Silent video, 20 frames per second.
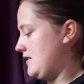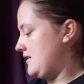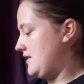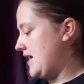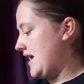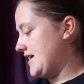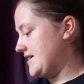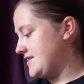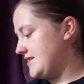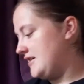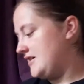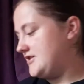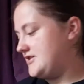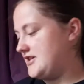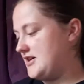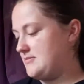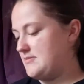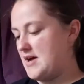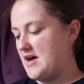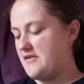Next
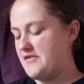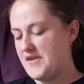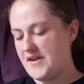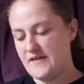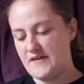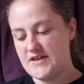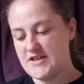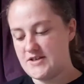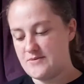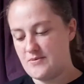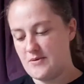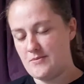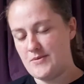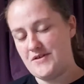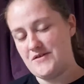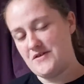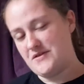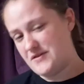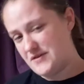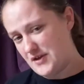item, I think this is probably
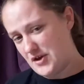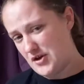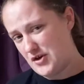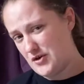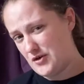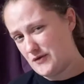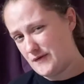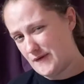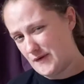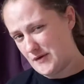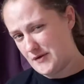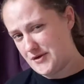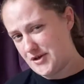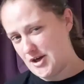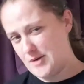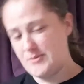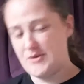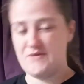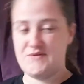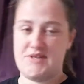the third or fourth
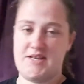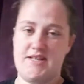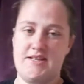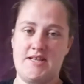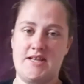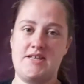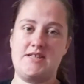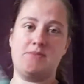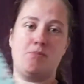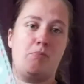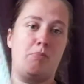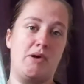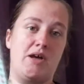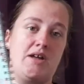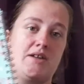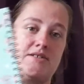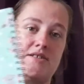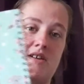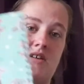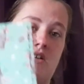time you've seen this,
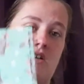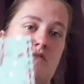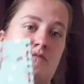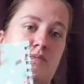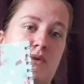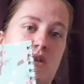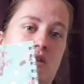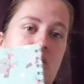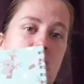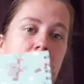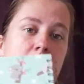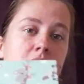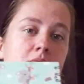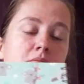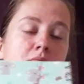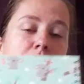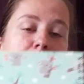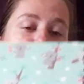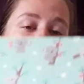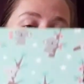but I've been
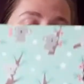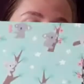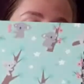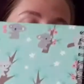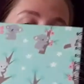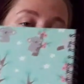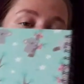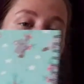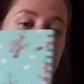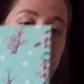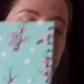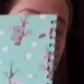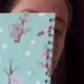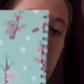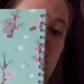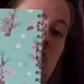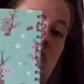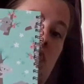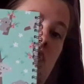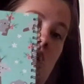using this
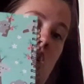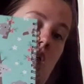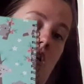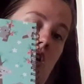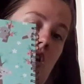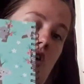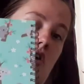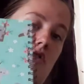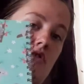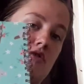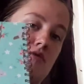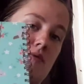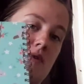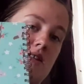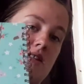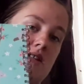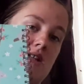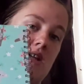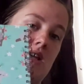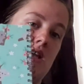notebook a lot
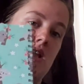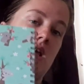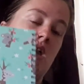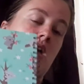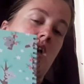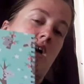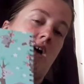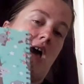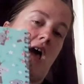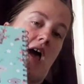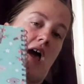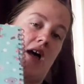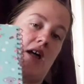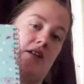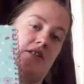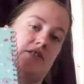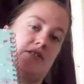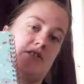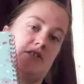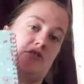recently,
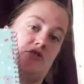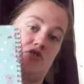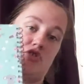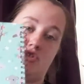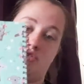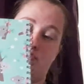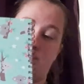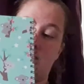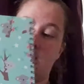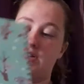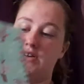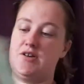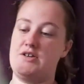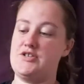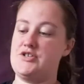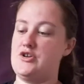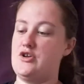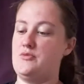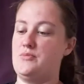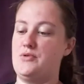and just a really nice
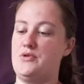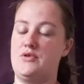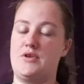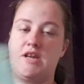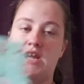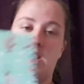notebook.